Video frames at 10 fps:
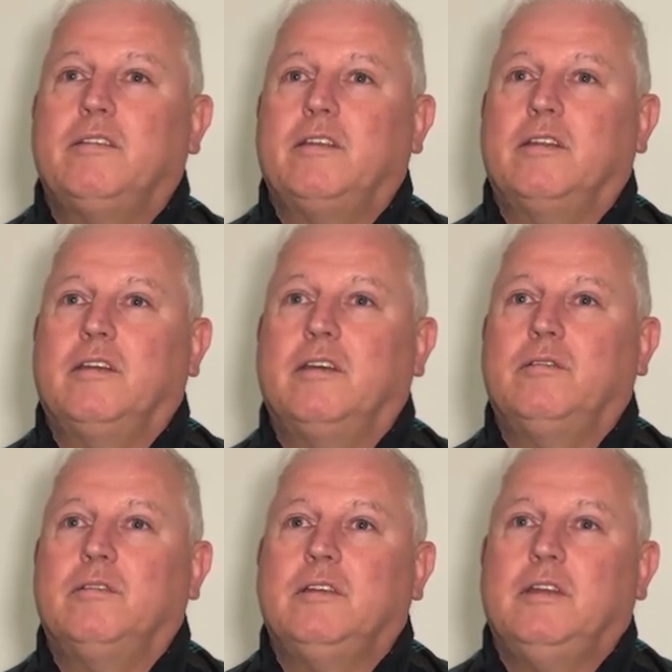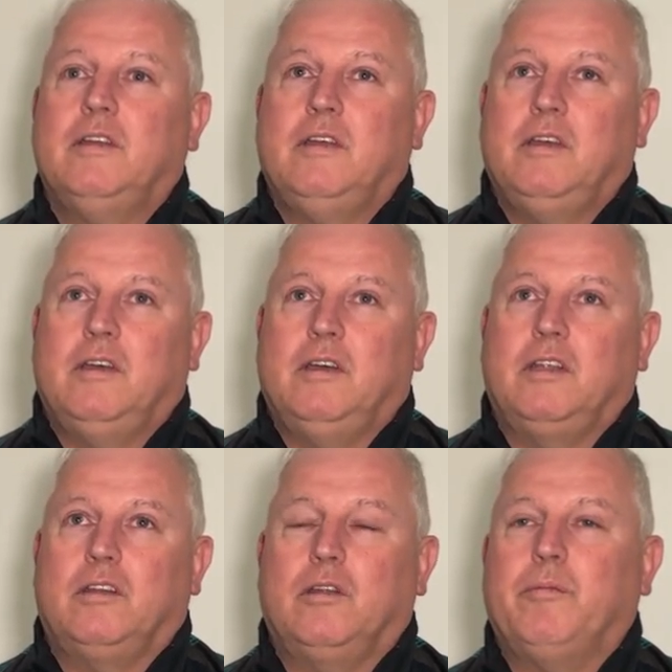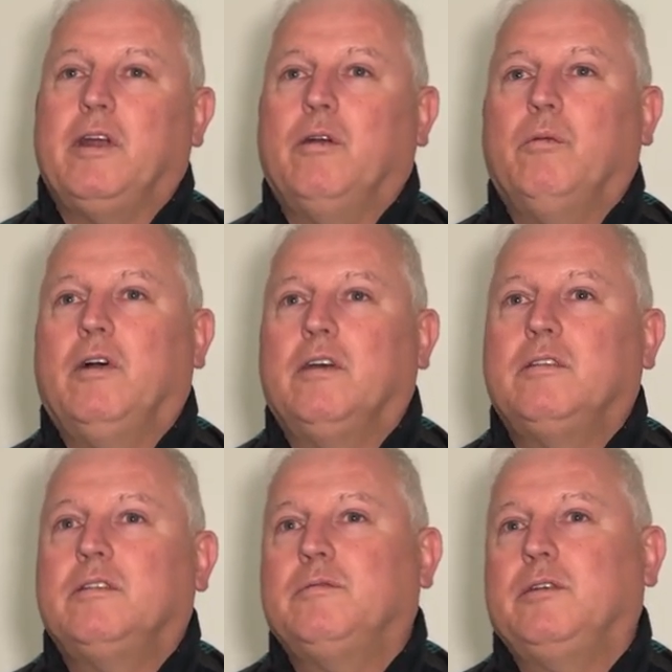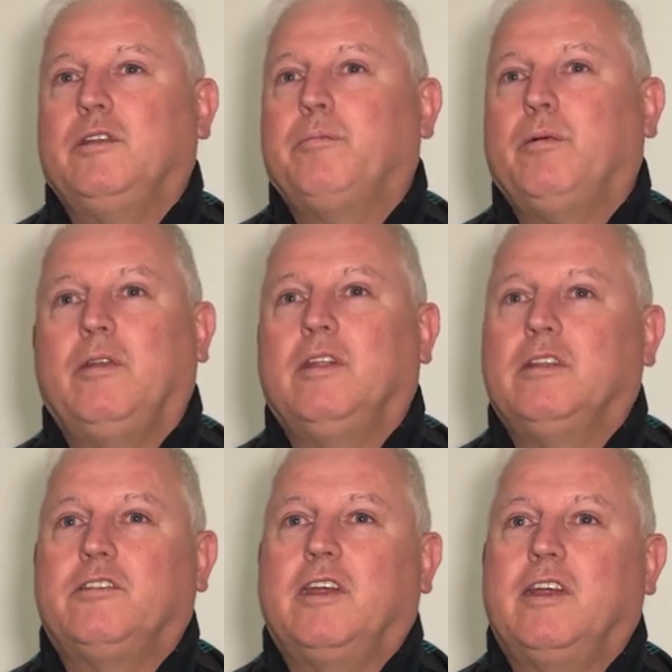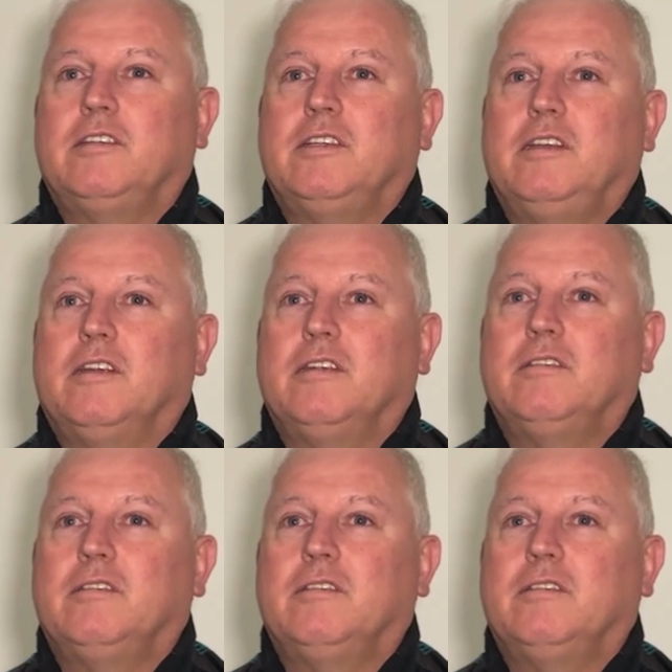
You know, I think no matter what, when you pull on the jersey,